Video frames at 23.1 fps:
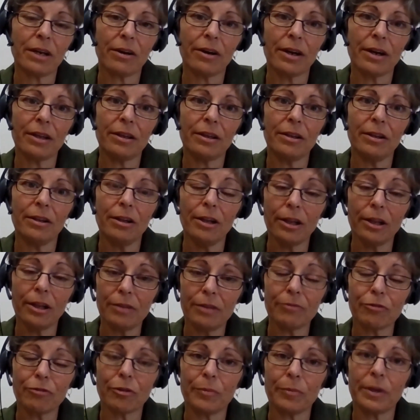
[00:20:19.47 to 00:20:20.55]
I
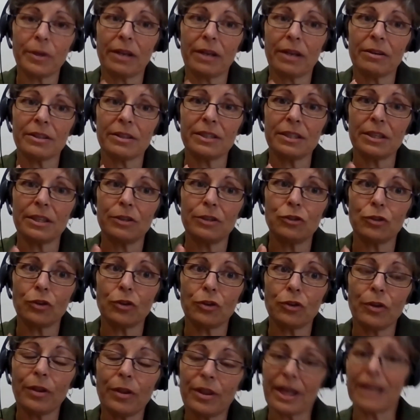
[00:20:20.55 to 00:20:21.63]
learnt from it, and I said, you
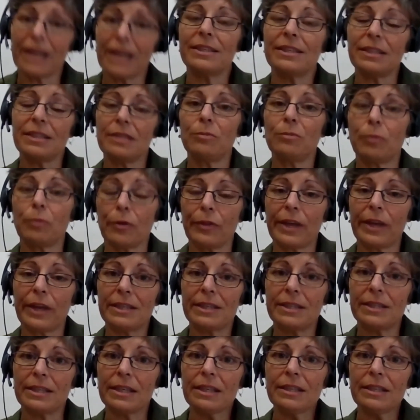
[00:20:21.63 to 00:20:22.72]
know, they did what they
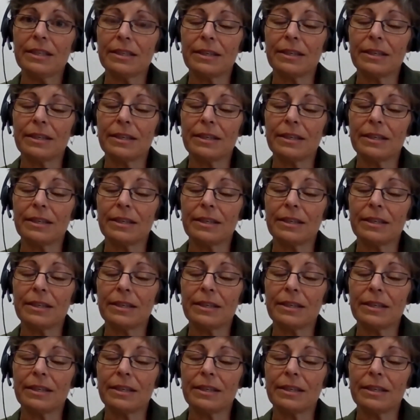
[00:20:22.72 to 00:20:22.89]
did.